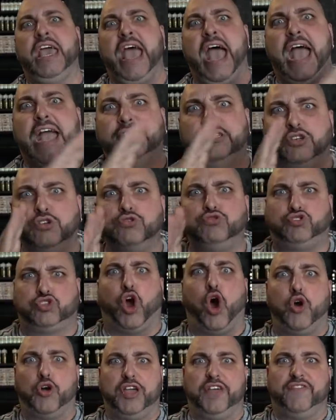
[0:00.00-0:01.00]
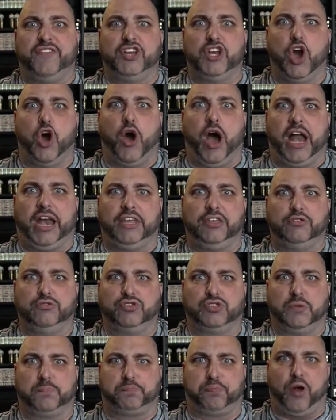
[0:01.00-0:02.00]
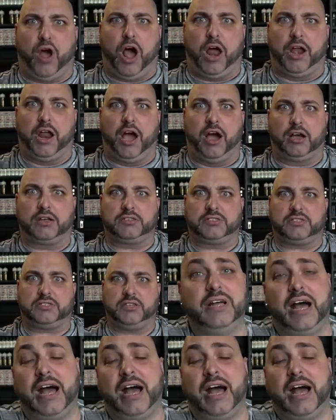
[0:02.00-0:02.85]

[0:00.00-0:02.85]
and you don't even know how to use the product?